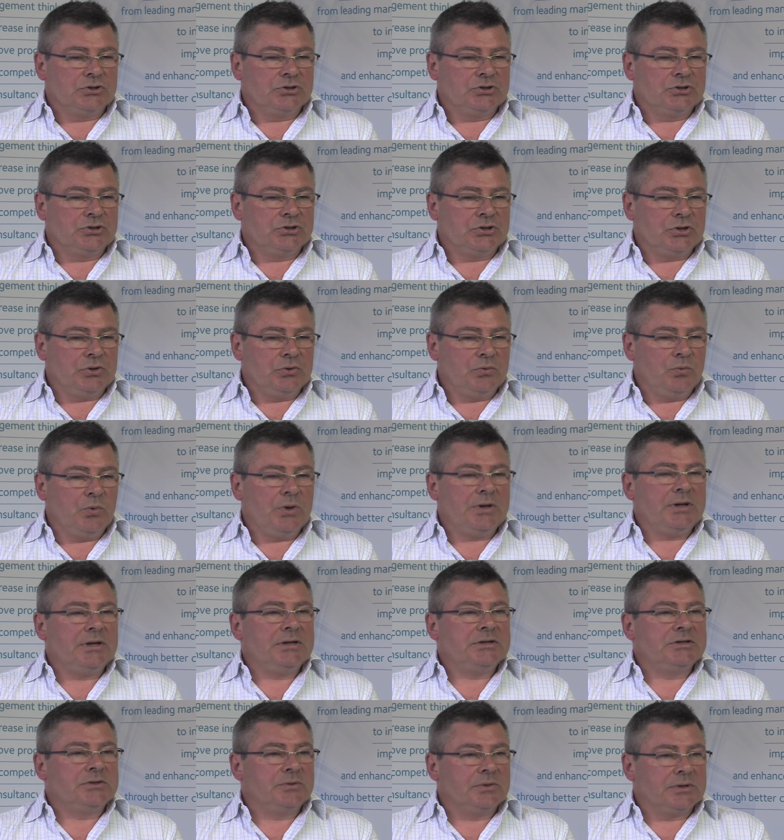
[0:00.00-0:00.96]
too
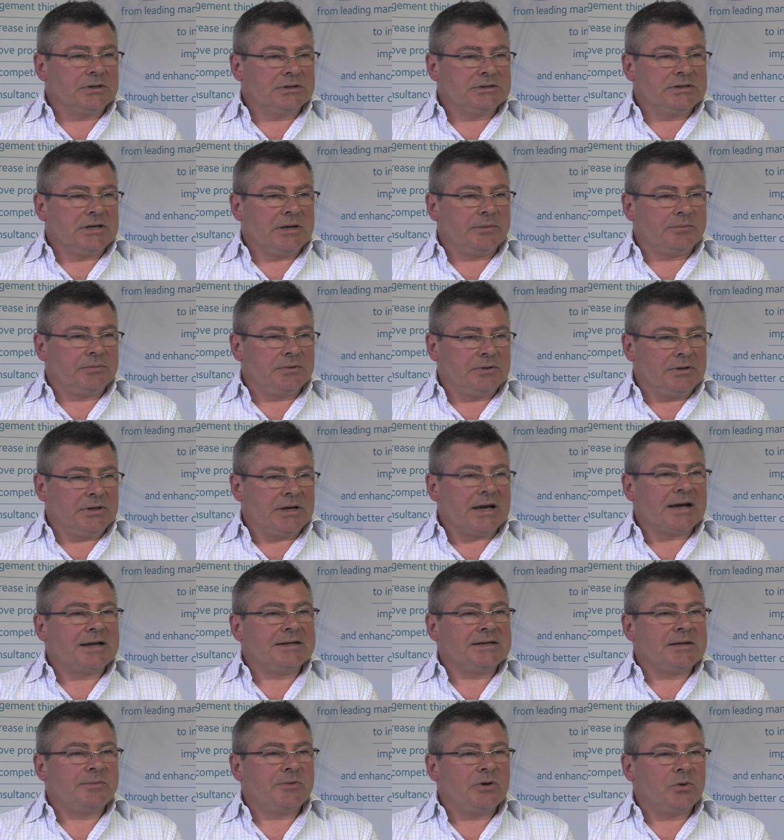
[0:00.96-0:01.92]
willing to accept the
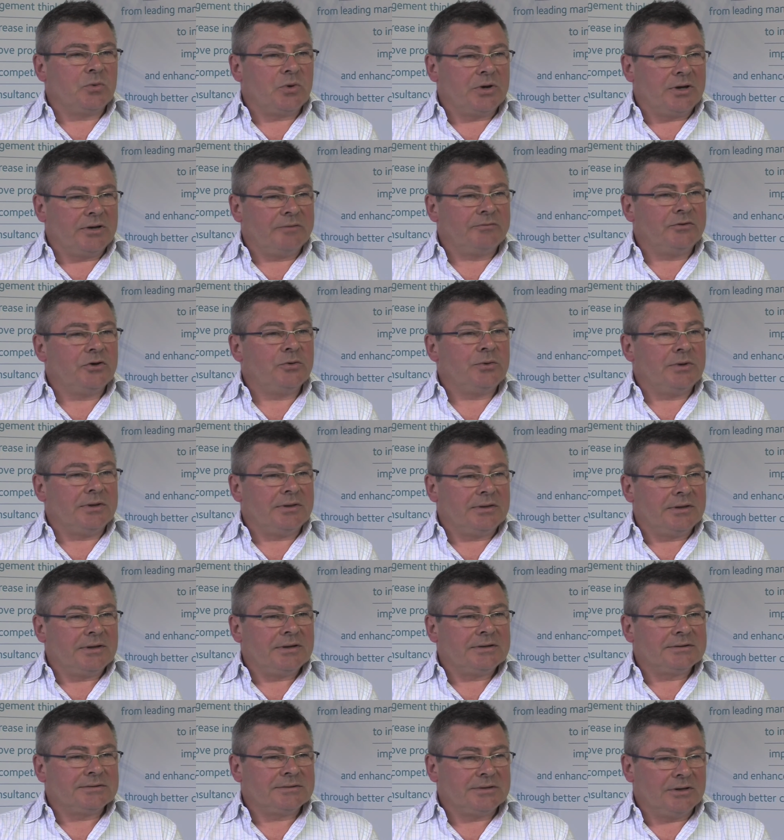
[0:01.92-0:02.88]
academic way of doing
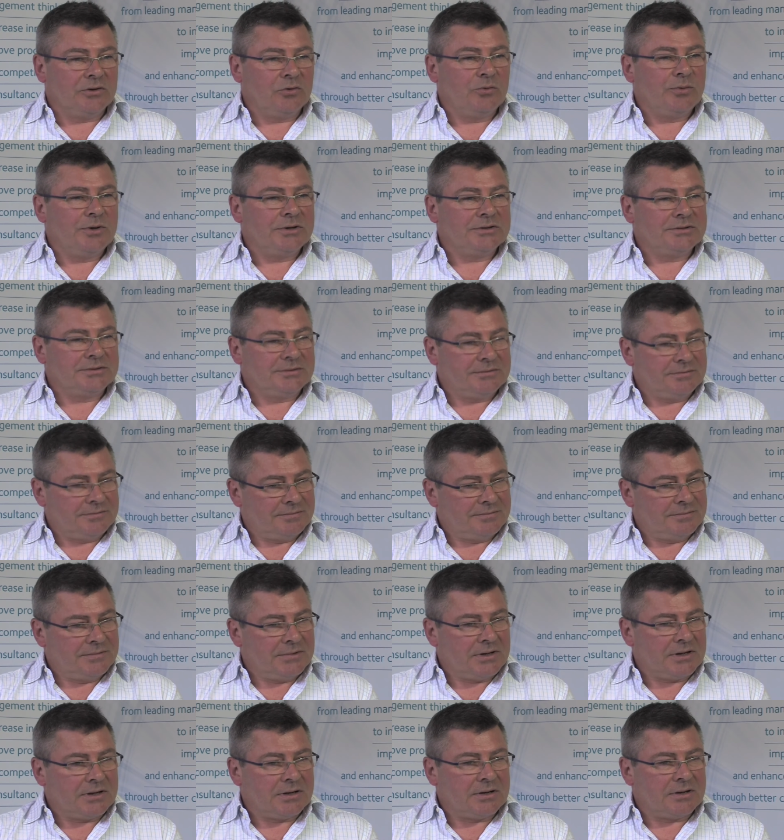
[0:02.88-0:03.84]
things. They almost,
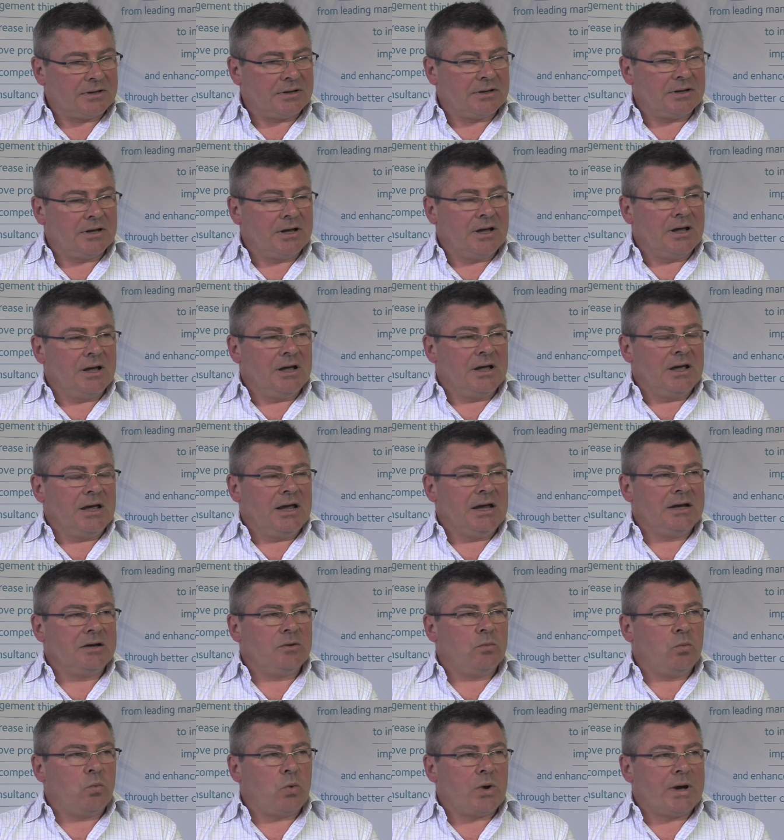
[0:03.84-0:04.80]
in
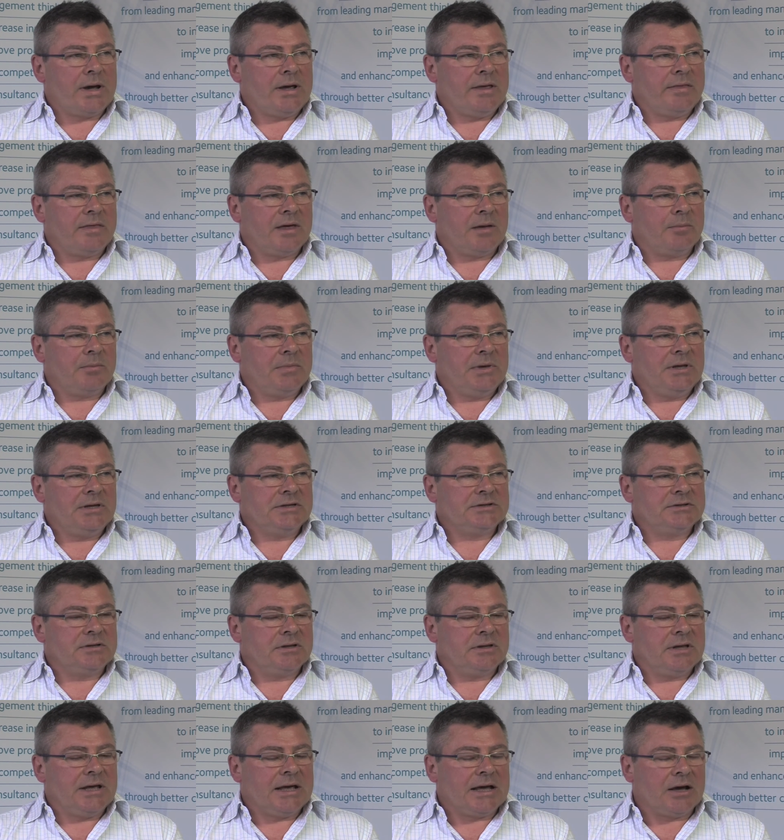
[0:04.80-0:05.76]
a way that means
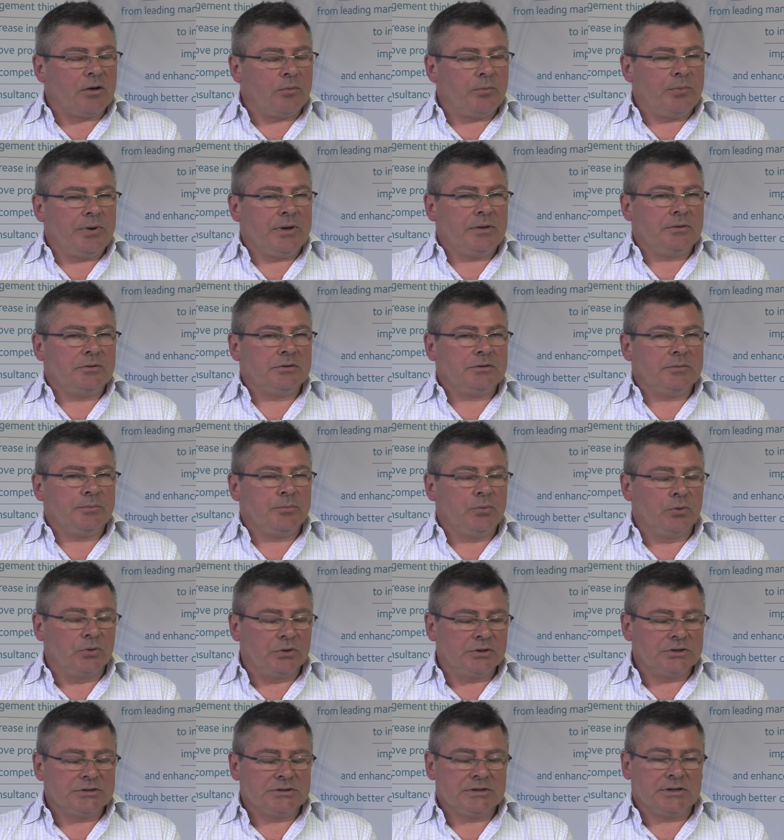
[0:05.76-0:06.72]
that the
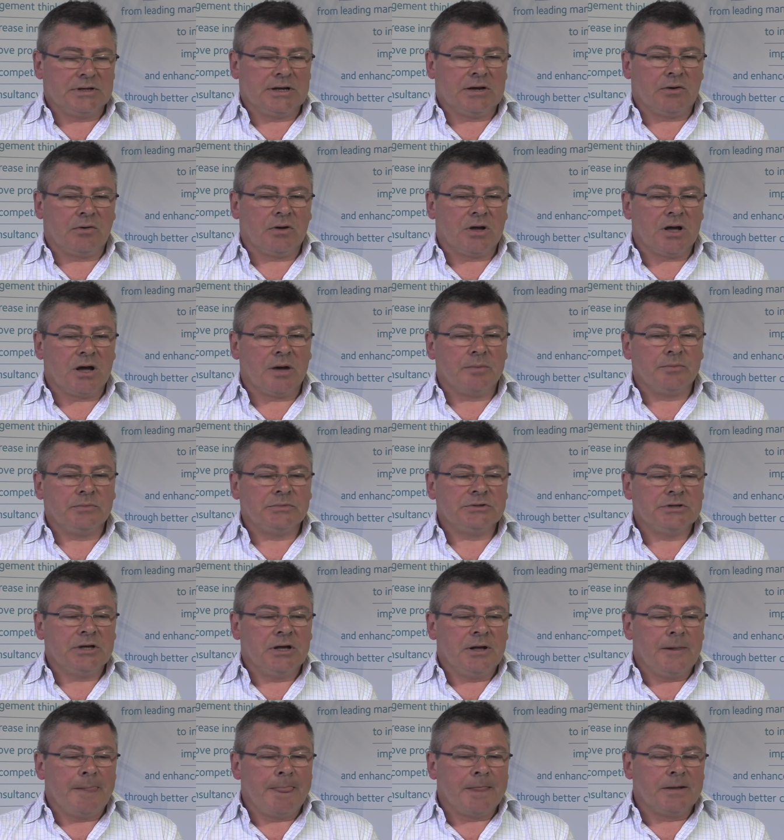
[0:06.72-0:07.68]
outputs and outcomes
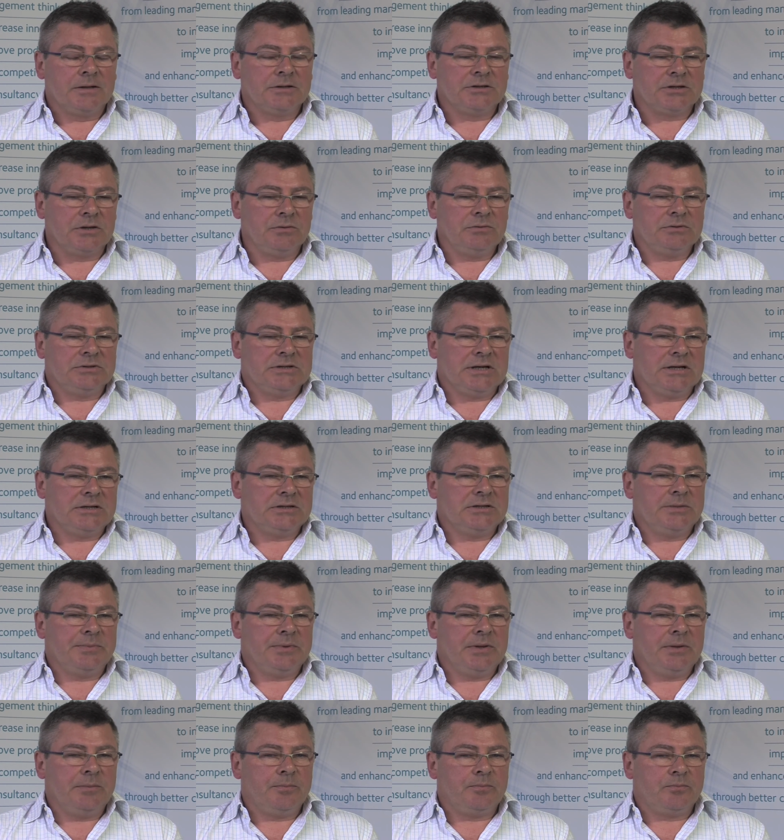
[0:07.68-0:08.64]
don't tend to
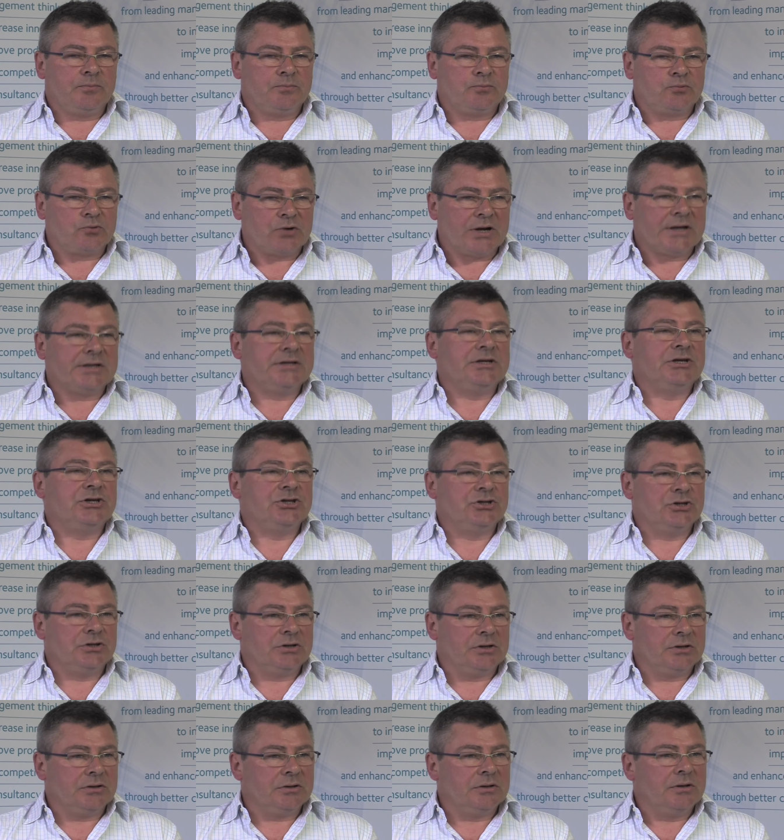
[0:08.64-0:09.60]
be
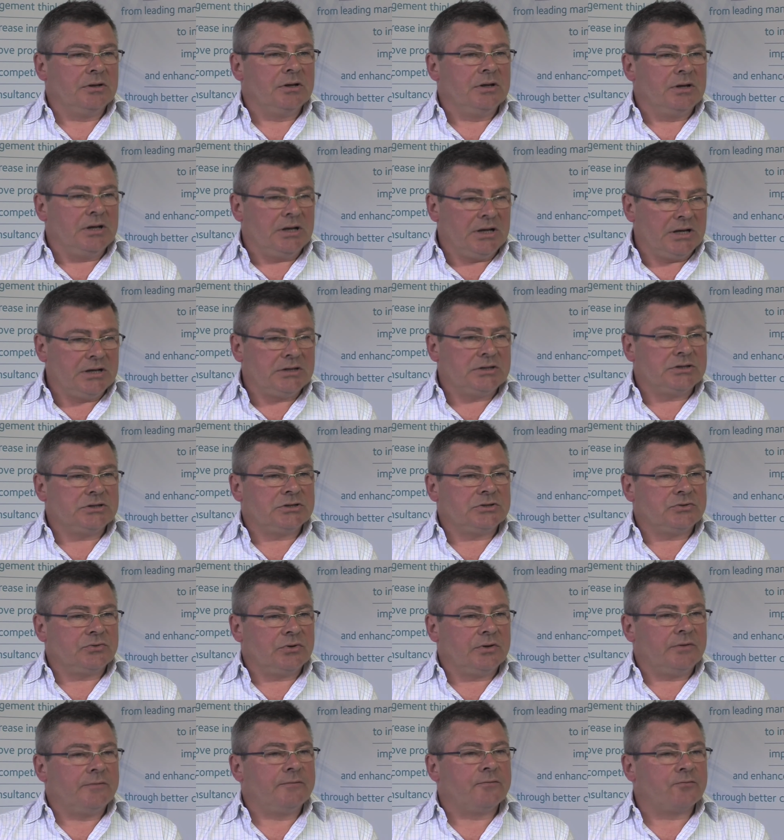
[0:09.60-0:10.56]
practitioner
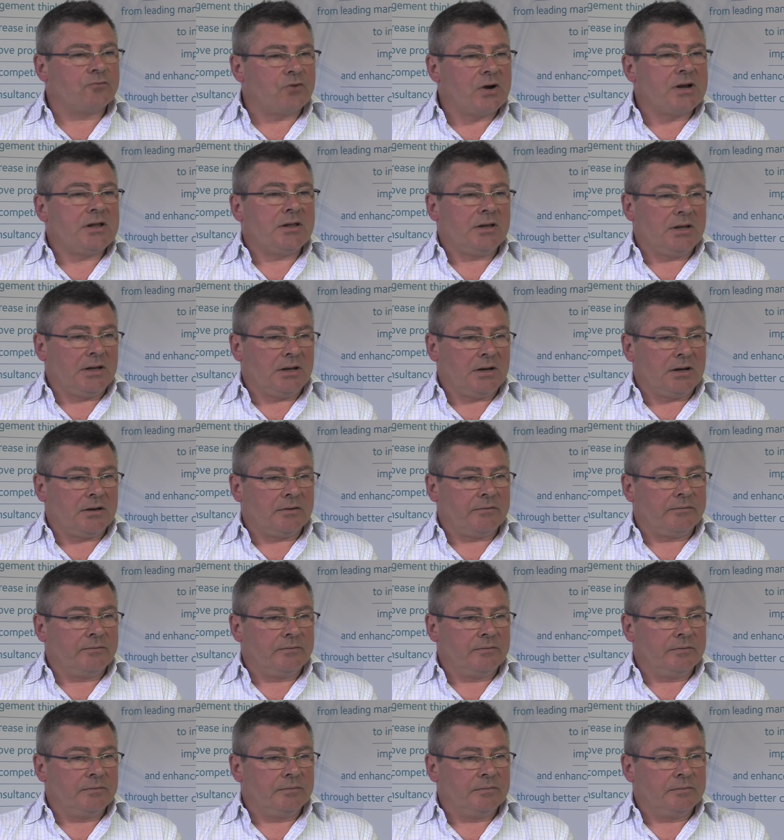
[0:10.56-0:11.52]
industry friendly enough
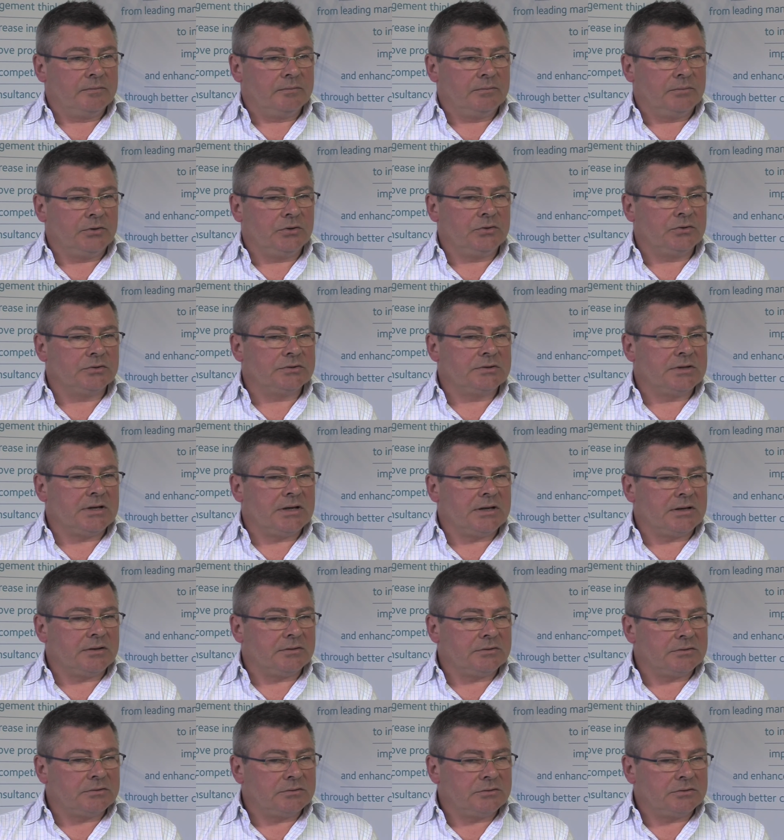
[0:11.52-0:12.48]
because
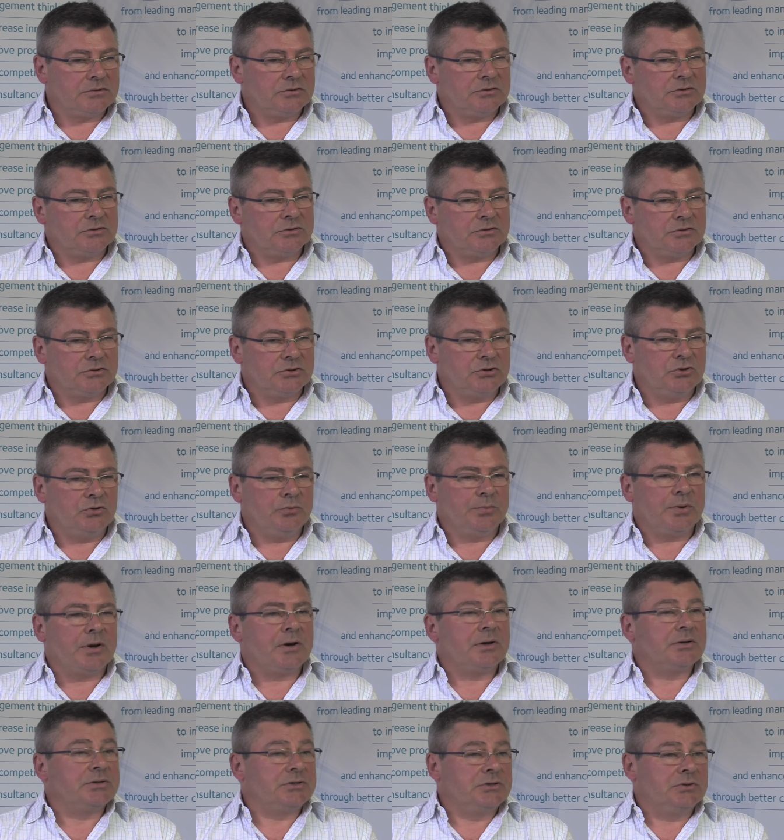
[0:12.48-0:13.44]
they're too
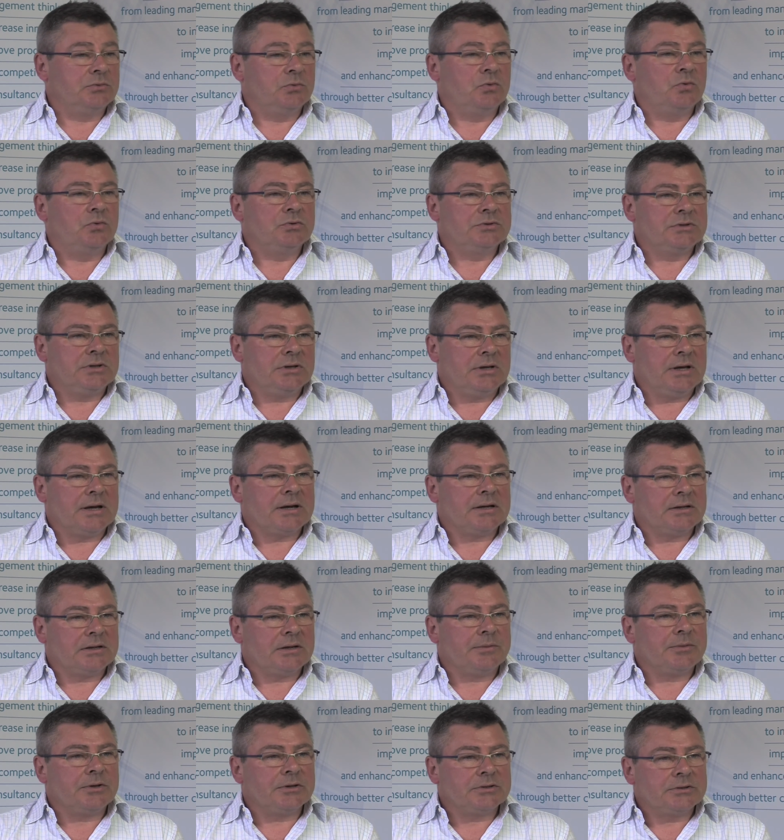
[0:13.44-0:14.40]
biased towards the
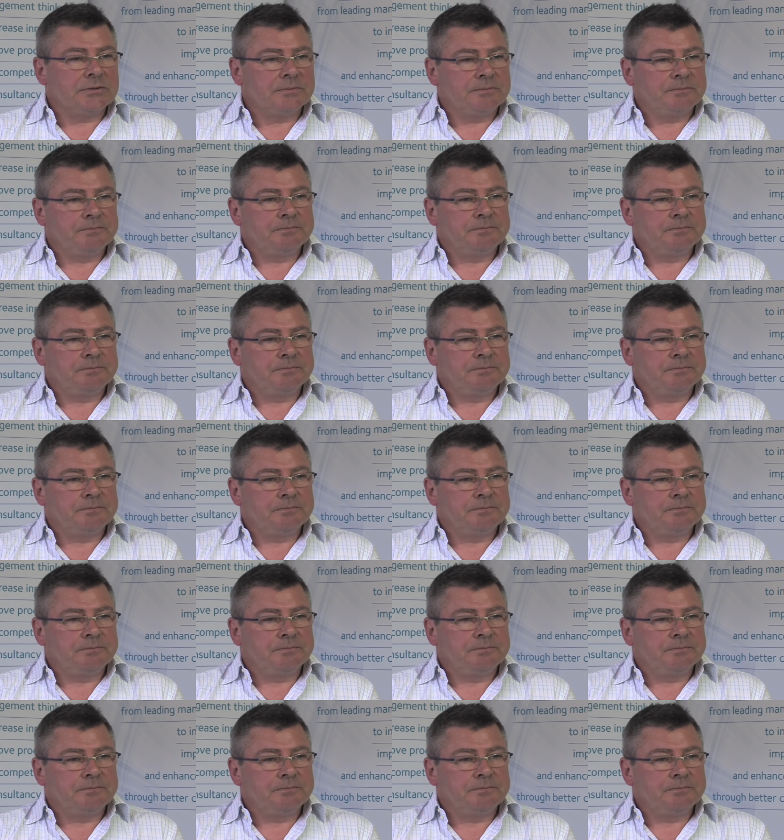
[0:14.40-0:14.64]
academics.